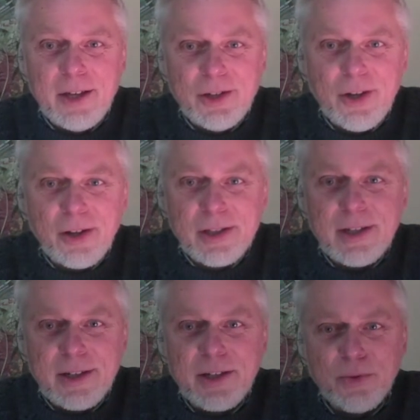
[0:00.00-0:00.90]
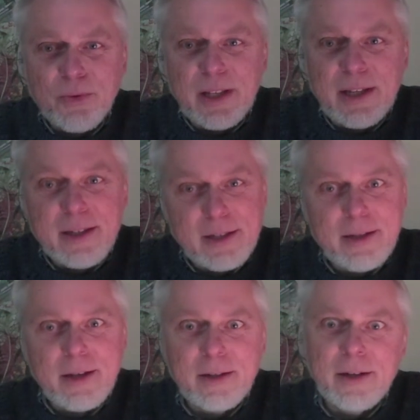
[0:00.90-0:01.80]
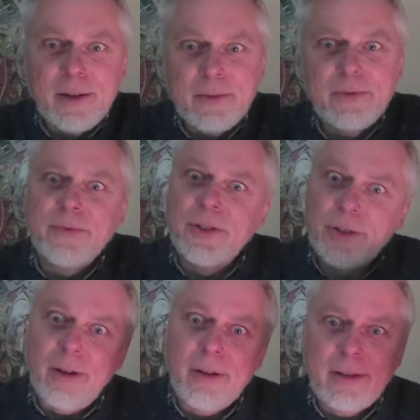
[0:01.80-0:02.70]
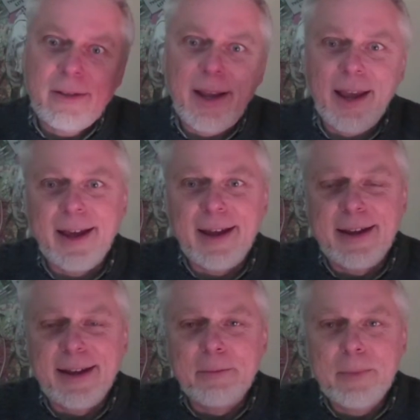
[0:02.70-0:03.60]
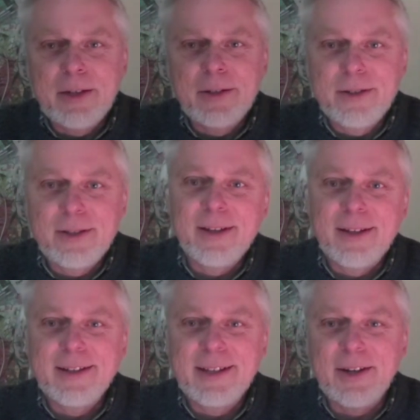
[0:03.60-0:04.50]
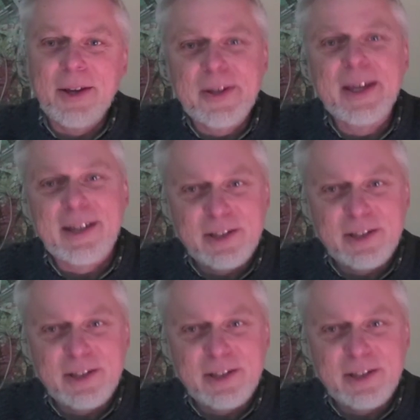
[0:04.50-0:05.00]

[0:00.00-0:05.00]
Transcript: Johnson is really the son of John, and Peterson, yeah.